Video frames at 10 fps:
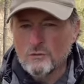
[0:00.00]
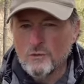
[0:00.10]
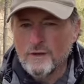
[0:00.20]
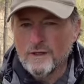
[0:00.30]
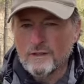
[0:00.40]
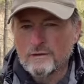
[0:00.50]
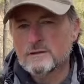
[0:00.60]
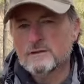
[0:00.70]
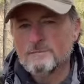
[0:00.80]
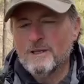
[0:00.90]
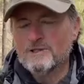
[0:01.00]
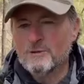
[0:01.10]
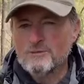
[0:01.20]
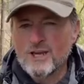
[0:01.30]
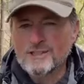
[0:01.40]
when they're being
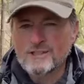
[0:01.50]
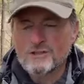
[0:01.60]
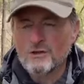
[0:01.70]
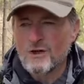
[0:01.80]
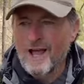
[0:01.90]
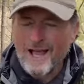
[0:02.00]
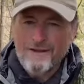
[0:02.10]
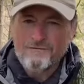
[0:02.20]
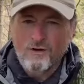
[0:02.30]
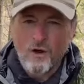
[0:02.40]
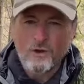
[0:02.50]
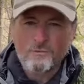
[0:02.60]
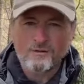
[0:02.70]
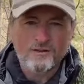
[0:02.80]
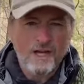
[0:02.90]
subjected to a high
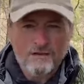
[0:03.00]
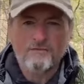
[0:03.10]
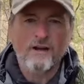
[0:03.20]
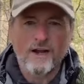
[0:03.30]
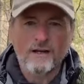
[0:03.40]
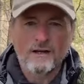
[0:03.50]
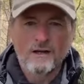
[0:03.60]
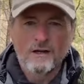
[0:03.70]
volume of gunfire.